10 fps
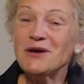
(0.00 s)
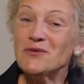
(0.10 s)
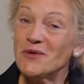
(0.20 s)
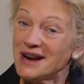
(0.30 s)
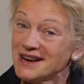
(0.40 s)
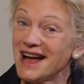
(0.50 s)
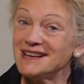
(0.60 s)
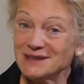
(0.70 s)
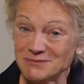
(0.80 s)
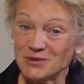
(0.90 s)
what
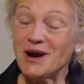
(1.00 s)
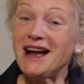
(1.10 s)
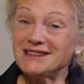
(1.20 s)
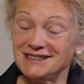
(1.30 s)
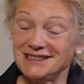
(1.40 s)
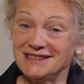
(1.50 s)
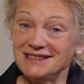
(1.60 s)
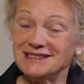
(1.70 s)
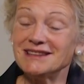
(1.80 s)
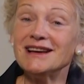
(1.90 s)
kinds of
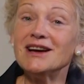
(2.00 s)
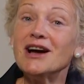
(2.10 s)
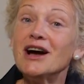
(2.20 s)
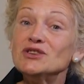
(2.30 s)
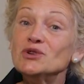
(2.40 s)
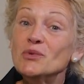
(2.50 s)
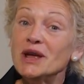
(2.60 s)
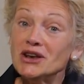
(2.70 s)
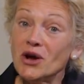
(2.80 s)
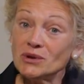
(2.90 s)
practices do we
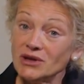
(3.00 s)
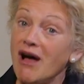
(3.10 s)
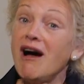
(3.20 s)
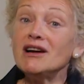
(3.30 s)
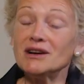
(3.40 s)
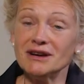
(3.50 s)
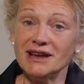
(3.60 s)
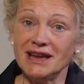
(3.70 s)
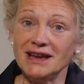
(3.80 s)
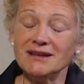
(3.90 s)
no longer
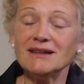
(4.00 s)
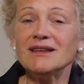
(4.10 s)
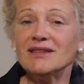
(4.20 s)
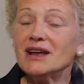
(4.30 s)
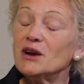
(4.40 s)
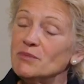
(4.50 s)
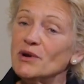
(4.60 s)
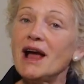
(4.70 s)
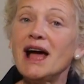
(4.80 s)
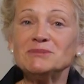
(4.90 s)
need that are
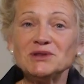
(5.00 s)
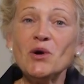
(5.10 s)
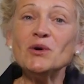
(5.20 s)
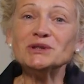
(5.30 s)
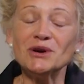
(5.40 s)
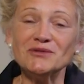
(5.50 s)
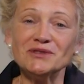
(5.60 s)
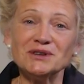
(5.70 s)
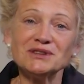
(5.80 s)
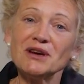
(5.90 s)
perhaps
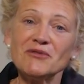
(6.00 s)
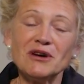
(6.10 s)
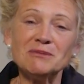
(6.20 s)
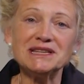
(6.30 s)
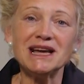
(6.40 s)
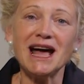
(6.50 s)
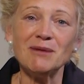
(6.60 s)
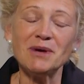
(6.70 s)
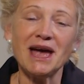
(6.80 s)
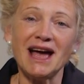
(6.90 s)
holdovers from a time
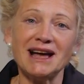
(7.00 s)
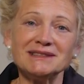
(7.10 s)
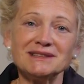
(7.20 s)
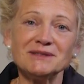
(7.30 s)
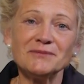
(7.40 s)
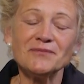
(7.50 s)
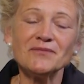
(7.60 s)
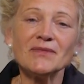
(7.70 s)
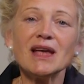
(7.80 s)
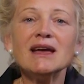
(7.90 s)
past?
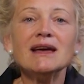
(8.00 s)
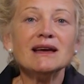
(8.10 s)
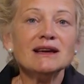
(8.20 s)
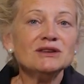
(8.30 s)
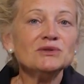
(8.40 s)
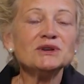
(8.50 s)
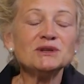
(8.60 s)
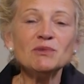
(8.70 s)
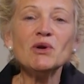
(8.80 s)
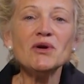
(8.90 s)
To
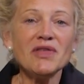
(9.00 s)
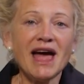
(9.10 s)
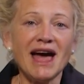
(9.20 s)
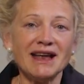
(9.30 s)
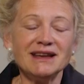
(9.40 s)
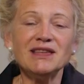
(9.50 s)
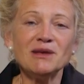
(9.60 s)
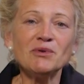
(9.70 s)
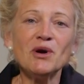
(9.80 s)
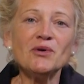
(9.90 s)
explore that, in the
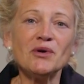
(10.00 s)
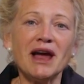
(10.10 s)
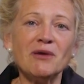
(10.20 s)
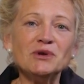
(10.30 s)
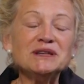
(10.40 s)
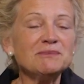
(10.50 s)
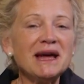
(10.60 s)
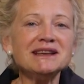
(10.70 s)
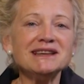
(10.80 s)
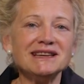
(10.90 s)
program, we
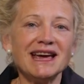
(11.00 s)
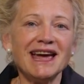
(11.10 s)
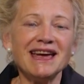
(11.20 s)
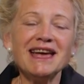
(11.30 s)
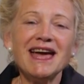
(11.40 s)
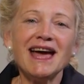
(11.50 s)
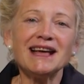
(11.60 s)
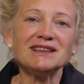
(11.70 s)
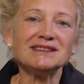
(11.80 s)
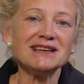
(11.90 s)
spend a day
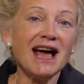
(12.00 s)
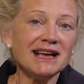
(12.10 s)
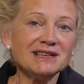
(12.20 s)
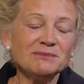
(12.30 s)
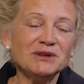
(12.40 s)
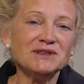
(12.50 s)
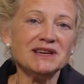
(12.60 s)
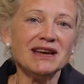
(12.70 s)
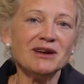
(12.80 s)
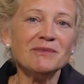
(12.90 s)
at the Science
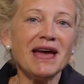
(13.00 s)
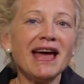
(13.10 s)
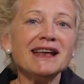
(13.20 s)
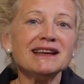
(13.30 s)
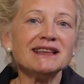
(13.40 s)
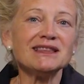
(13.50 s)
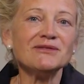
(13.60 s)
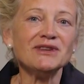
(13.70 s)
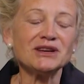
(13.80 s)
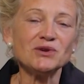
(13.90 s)
Museum and at the
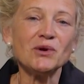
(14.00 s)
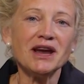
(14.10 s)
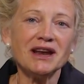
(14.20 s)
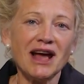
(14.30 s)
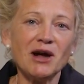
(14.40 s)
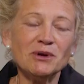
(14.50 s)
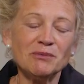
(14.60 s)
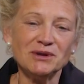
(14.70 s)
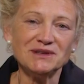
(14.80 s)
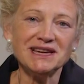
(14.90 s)
Victoria and Albert
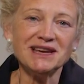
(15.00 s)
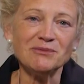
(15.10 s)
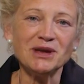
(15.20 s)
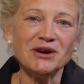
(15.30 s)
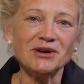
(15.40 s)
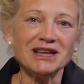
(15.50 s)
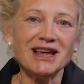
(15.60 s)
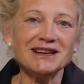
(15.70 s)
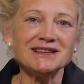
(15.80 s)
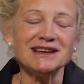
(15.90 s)
Museum here in
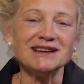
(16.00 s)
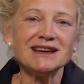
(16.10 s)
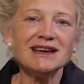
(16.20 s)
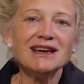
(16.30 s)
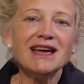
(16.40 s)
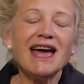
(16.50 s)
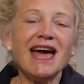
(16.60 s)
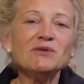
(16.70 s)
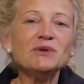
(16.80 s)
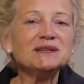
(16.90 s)
London.
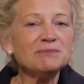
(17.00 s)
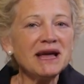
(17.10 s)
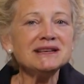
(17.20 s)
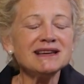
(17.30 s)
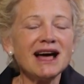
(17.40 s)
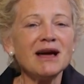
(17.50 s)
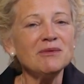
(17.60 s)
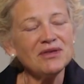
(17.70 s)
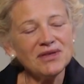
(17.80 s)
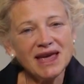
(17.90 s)
And we spend time
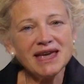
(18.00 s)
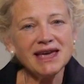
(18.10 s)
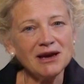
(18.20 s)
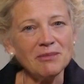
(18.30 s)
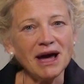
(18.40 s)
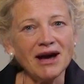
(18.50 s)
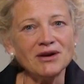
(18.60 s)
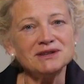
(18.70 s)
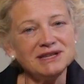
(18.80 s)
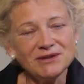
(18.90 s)
thinking
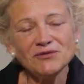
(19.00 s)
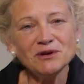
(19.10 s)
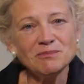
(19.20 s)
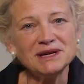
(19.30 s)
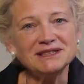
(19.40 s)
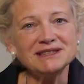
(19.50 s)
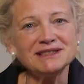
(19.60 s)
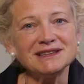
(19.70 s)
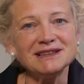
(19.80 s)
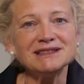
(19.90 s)
about different
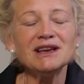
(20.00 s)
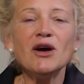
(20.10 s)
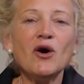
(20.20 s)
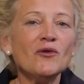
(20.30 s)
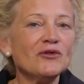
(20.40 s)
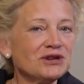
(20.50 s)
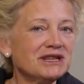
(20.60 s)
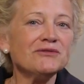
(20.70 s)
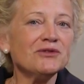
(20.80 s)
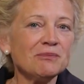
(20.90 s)
businesses over
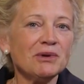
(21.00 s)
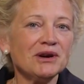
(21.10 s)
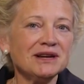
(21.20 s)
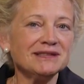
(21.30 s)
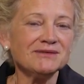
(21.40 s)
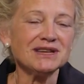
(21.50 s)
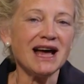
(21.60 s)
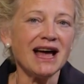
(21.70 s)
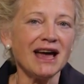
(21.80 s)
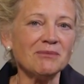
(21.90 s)
different periods of
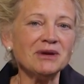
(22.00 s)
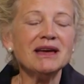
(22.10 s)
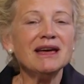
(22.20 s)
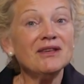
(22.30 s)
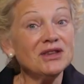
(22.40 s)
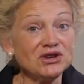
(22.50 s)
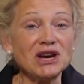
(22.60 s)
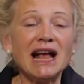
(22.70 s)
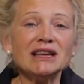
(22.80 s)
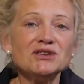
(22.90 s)
time, the
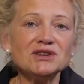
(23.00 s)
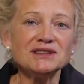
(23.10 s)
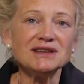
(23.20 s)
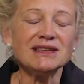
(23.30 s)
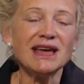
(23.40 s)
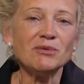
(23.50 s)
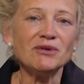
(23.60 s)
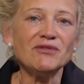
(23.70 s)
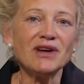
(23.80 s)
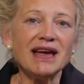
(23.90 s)
challenges that they would
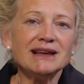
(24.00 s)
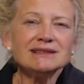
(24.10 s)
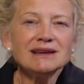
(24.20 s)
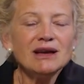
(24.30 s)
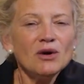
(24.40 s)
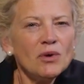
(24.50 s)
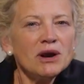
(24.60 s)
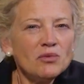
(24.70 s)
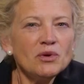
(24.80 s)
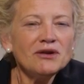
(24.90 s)
face, what
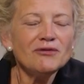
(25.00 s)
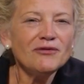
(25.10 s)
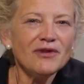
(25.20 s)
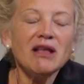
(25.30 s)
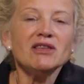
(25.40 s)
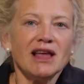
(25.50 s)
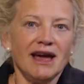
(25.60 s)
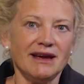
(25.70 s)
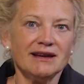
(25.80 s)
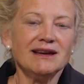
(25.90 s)
it would have felt
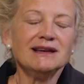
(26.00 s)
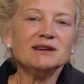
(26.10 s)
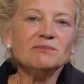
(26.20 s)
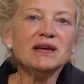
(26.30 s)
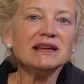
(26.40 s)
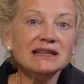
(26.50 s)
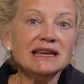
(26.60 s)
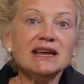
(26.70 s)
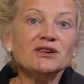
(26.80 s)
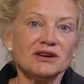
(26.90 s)
like to be a
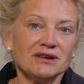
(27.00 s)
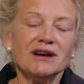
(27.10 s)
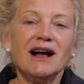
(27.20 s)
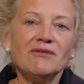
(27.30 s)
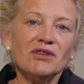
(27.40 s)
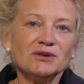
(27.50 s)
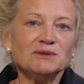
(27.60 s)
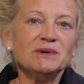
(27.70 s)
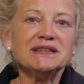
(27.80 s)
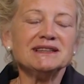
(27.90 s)
leader of those
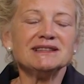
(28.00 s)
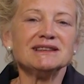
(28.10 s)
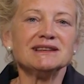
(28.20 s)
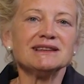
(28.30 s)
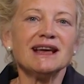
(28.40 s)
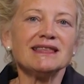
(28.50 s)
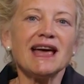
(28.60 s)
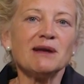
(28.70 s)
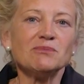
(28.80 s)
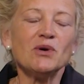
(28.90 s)
businesses at
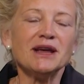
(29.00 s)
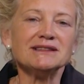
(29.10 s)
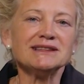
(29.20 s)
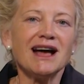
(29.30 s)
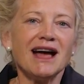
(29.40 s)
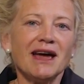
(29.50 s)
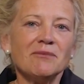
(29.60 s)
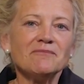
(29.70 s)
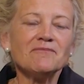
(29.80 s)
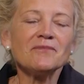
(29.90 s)
that point in
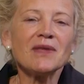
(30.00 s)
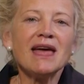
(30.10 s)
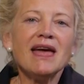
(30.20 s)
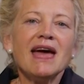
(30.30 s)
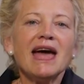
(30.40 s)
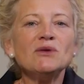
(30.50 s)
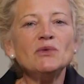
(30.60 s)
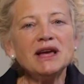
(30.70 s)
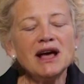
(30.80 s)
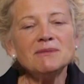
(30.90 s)
time. And
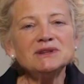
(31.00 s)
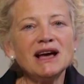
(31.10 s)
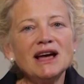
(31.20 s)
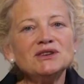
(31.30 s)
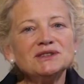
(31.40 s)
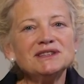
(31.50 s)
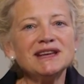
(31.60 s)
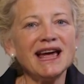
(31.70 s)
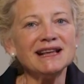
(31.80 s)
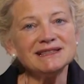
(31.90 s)
we come to
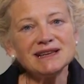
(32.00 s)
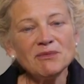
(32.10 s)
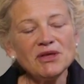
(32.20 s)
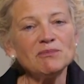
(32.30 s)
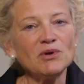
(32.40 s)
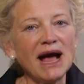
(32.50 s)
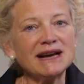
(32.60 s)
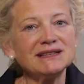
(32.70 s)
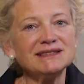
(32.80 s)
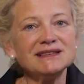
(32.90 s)
understand some of the
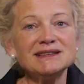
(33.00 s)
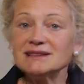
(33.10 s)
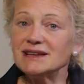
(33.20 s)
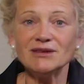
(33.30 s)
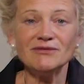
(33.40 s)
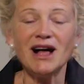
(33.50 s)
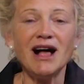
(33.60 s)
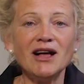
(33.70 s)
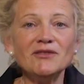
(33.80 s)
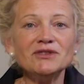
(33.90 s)
practices that
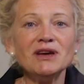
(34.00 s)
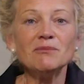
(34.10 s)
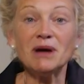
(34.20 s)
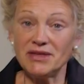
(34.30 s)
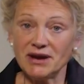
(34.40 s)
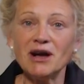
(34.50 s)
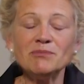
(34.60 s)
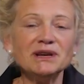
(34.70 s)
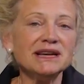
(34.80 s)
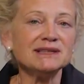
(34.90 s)
evolved by the
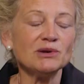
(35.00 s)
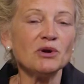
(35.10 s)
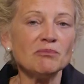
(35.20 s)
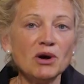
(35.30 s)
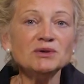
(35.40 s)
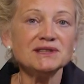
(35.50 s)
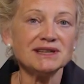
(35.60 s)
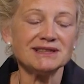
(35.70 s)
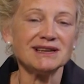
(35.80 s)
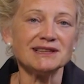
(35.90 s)
companies that were most
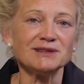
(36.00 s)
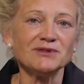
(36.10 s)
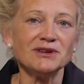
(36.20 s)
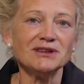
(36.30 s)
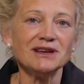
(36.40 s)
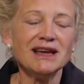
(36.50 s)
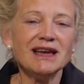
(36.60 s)
successful,